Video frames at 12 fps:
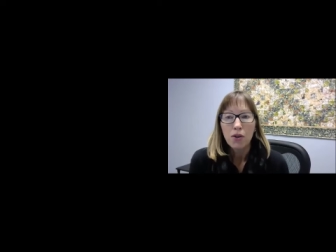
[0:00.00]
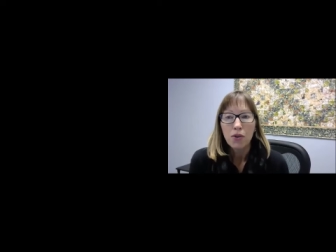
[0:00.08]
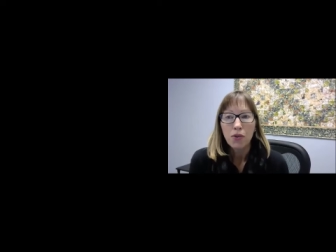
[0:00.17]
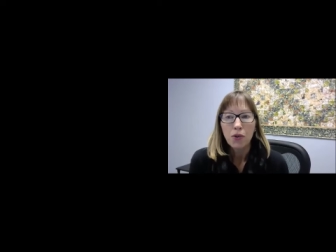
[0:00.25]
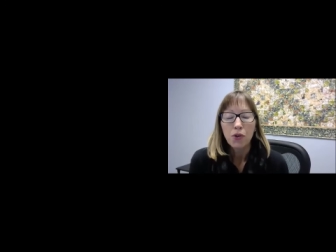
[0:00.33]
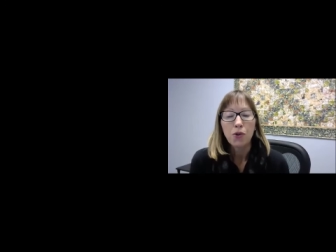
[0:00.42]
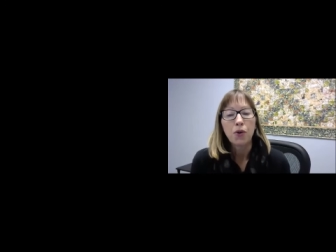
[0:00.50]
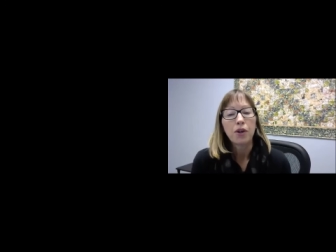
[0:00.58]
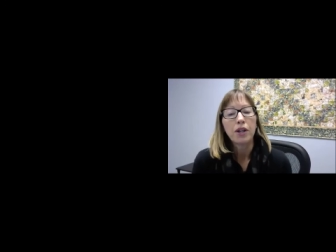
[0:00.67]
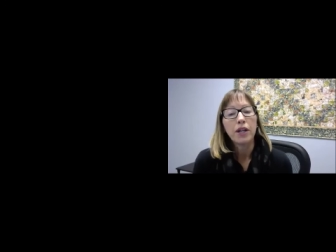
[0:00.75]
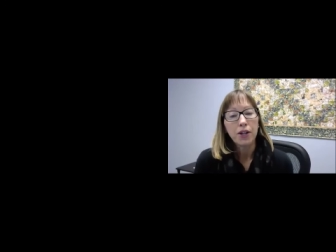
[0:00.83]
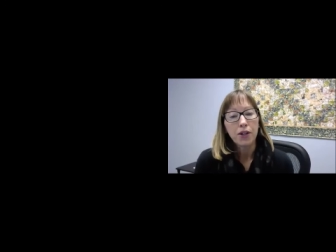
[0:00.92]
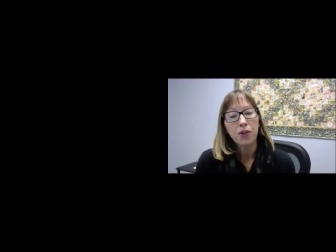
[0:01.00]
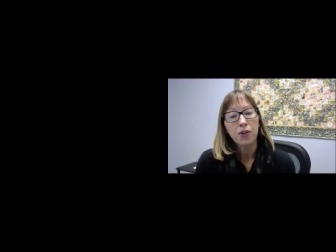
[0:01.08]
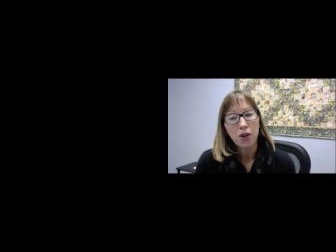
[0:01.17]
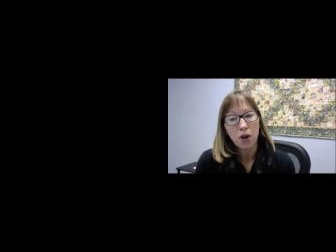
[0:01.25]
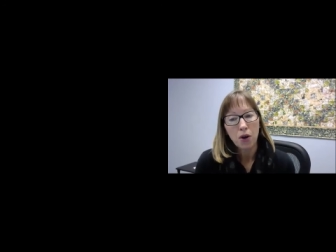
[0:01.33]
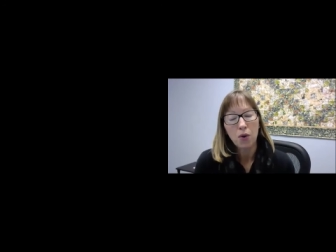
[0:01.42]
So you don't need to
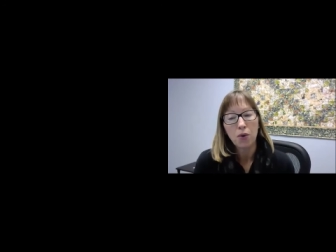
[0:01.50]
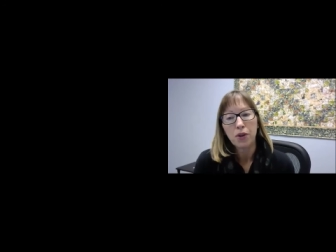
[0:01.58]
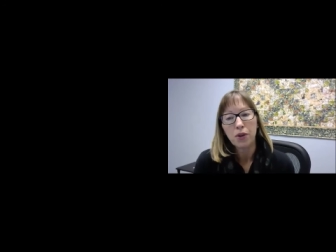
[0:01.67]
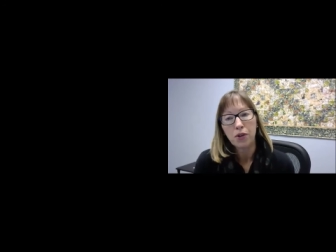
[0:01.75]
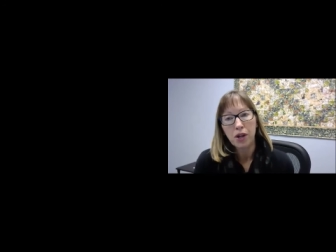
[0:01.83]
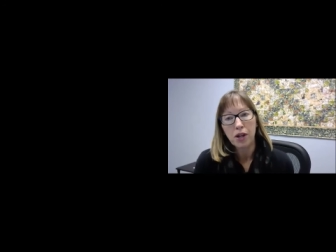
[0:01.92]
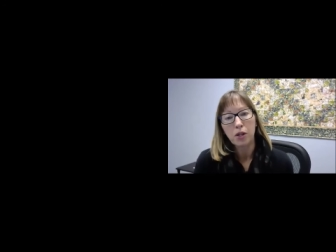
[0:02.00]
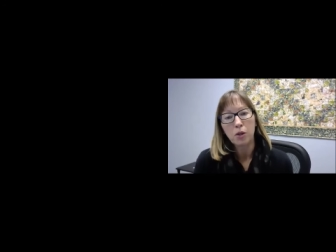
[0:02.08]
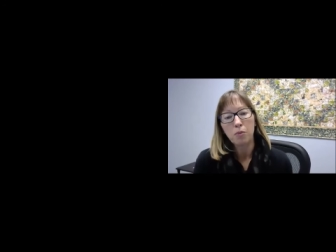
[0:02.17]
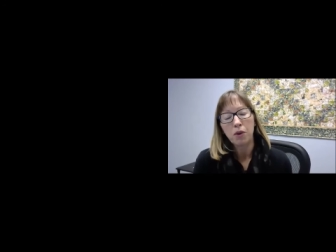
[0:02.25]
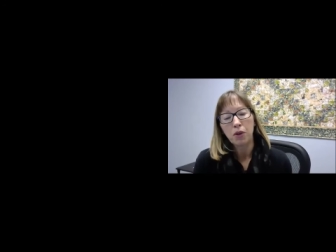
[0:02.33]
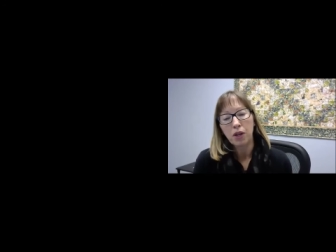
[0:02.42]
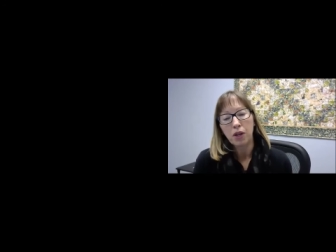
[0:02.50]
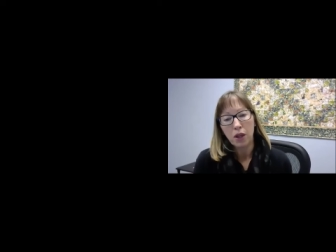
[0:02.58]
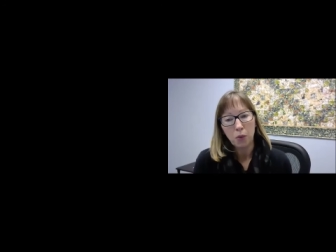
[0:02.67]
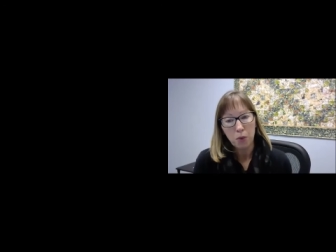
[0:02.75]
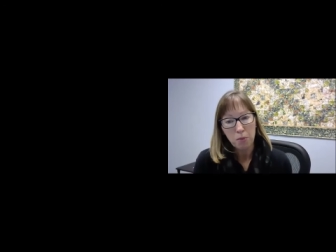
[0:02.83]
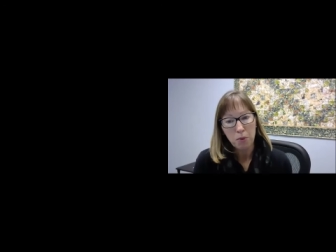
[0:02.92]
know that Jane Smith got
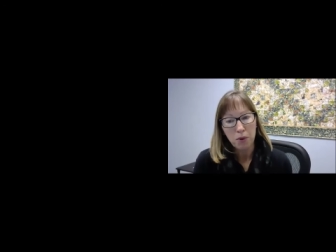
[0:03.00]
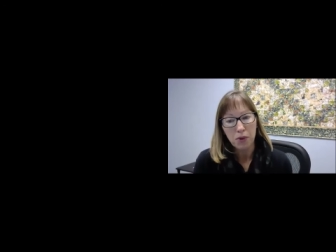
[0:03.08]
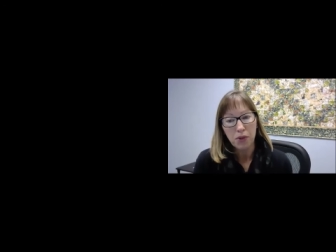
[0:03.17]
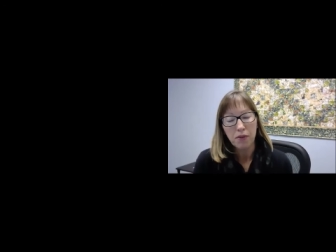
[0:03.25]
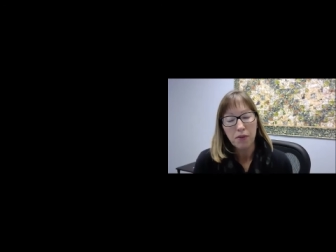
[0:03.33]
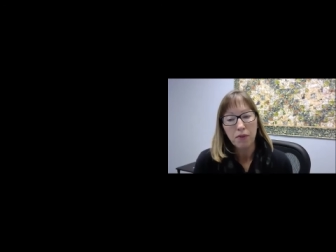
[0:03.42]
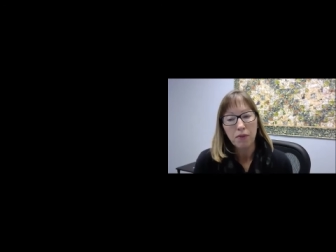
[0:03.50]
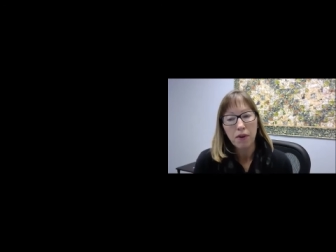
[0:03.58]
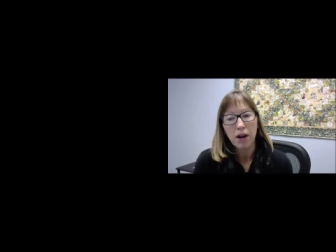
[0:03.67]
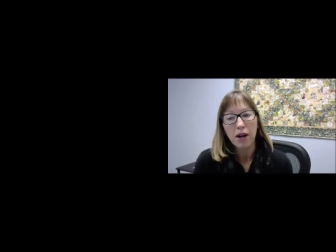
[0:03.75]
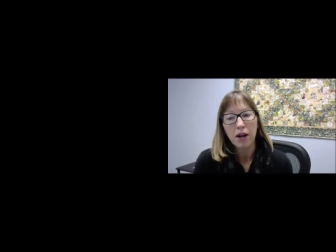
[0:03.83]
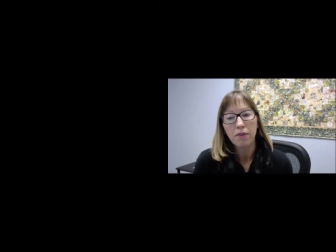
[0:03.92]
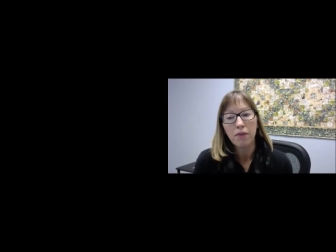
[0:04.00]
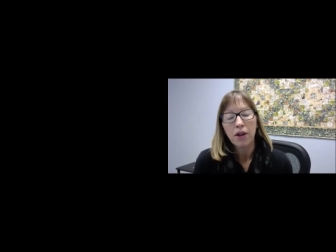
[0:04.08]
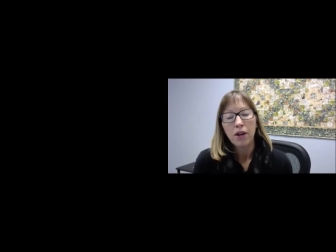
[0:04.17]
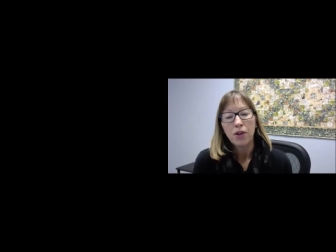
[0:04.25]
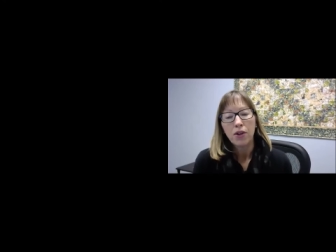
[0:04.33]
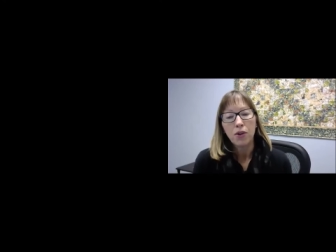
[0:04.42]
3.75.
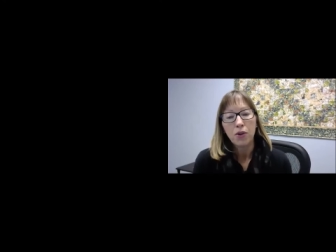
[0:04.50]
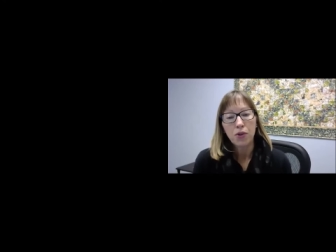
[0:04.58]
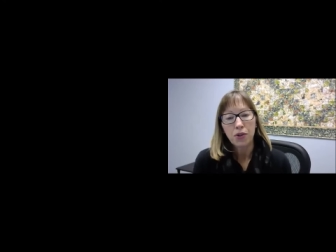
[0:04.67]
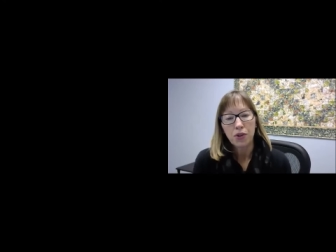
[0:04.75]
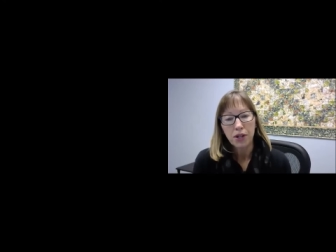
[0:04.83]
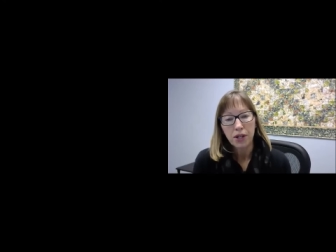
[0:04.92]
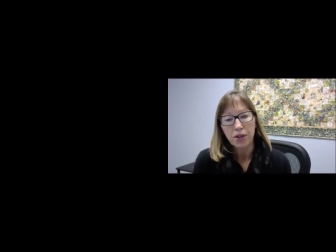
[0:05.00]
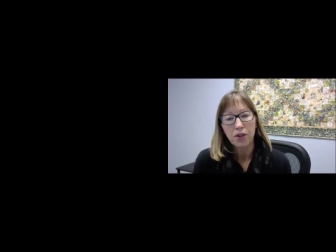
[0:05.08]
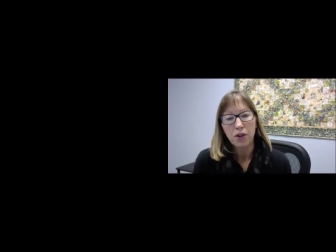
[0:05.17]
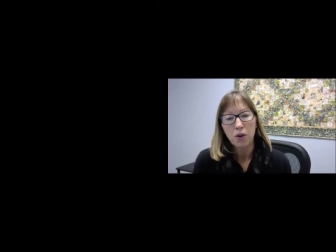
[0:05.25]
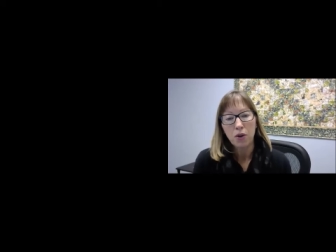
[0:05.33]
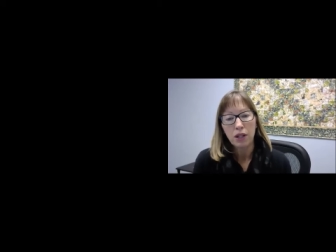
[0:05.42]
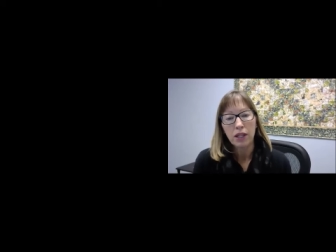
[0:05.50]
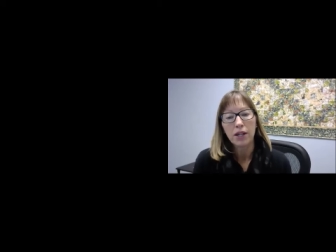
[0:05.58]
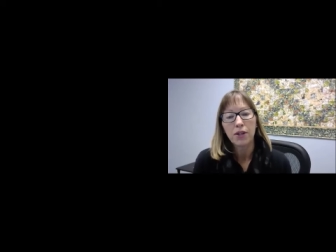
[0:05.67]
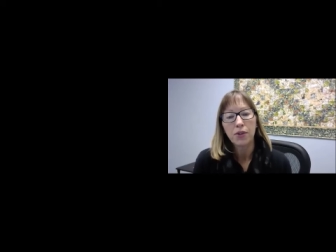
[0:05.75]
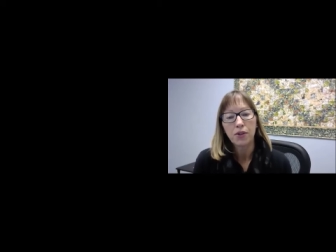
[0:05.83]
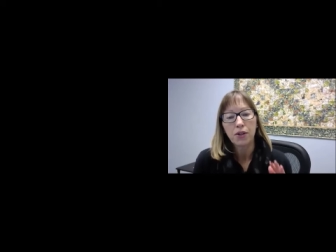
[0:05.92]
You just need to know a
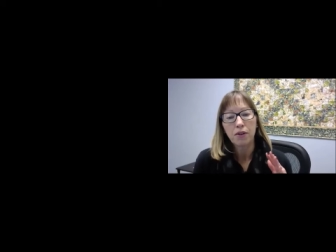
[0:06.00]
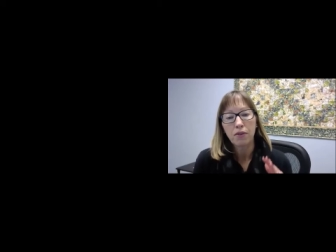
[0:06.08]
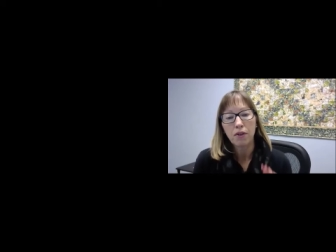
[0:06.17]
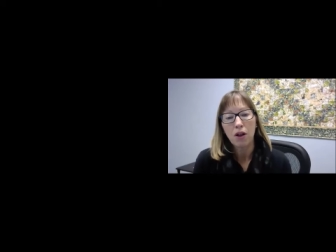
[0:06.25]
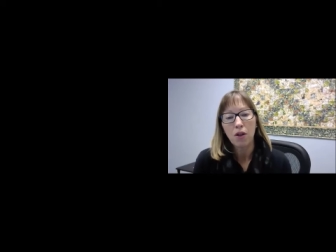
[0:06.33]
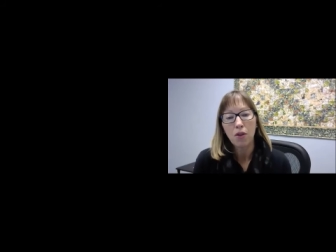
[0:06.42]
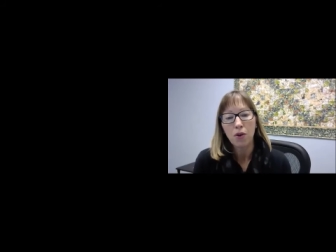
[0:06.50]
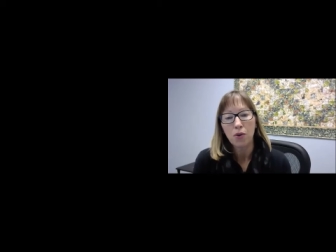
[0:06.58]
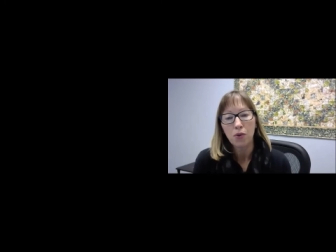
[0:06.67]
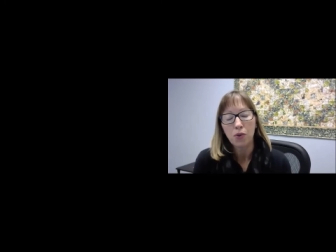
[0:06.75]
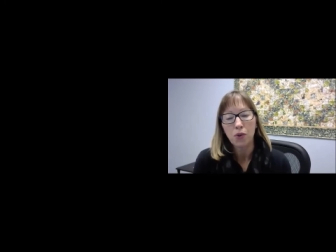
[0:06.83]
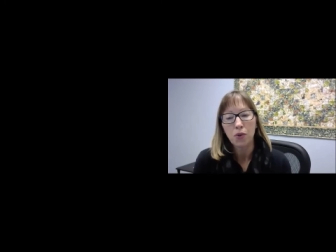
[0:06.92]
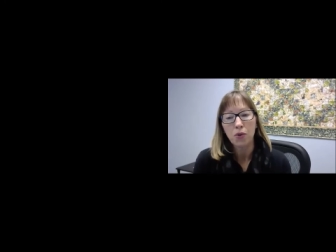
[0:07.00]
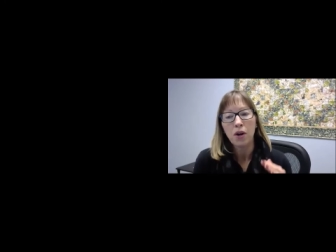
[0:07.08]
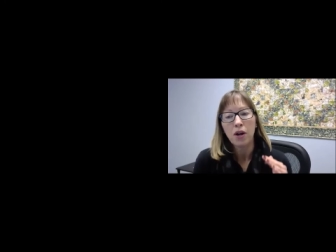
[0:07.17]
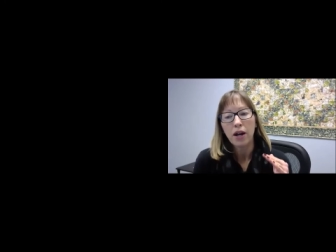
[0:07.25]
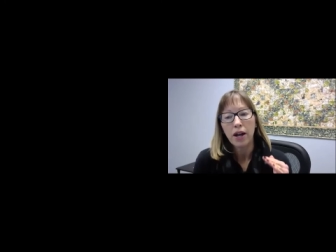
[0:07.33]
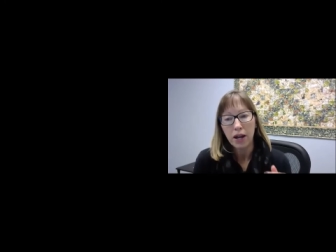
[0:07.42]
list of all those who
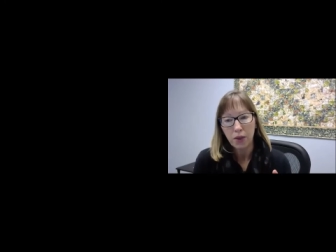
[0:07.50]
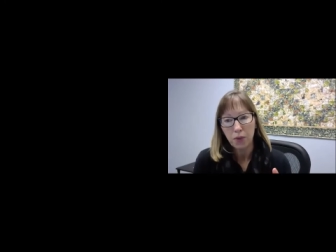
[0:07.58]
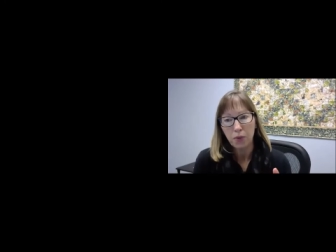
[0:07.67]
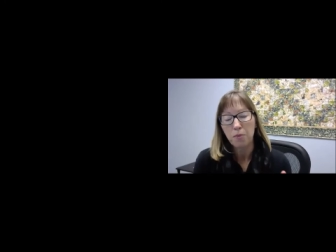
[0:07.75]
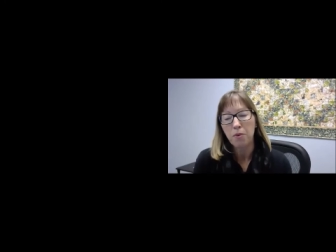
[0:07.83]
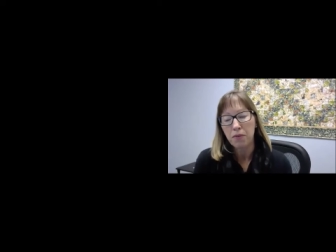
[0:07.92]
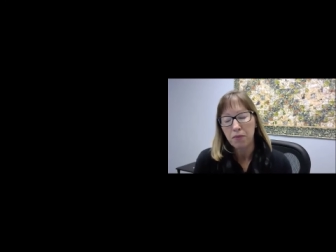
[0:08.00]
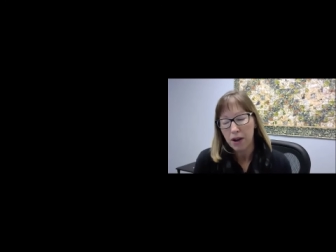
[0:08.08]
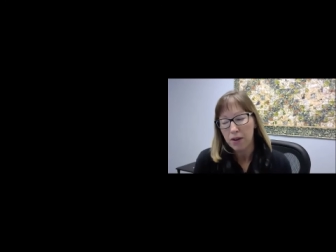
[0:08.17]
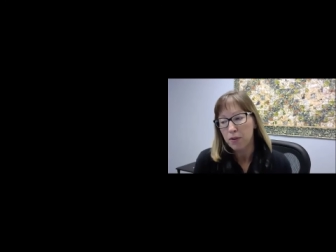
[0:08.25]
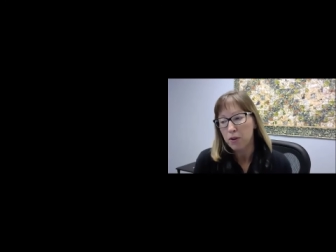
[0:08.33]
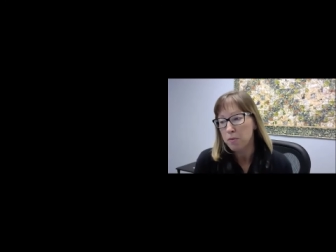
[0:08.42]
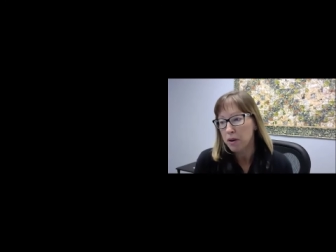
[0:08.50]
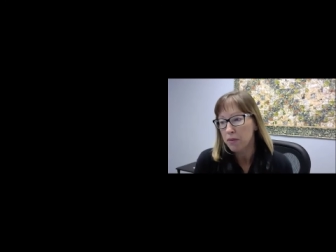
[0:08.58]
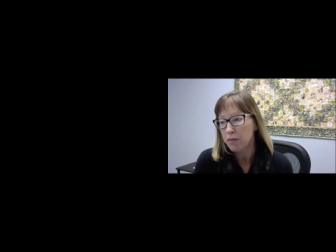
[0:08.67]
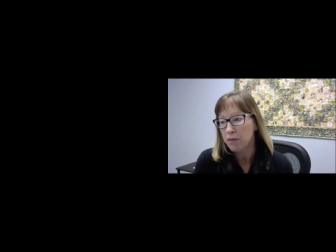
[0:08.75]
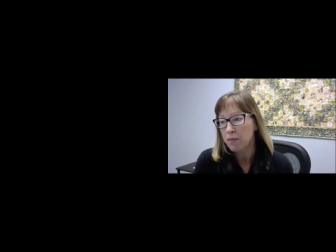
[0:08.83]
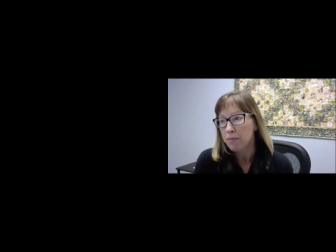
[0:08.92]
had 3.5 or above.